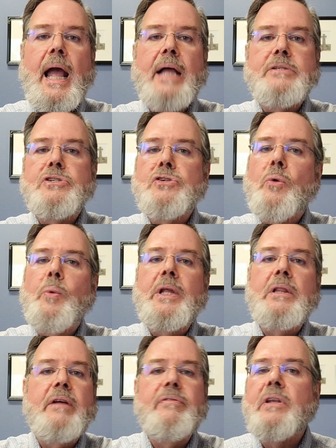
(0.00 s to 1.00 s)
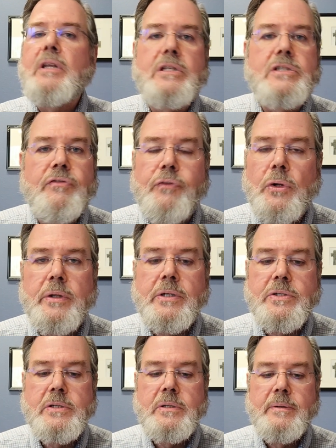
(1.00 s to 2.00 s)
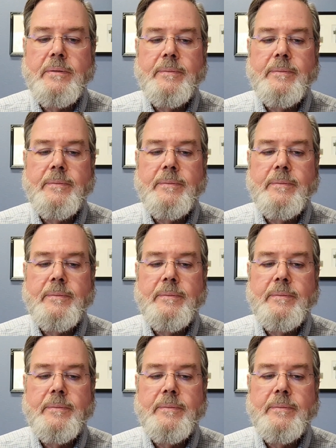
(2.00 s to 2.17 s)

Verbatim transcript: and so we live it in its fullness,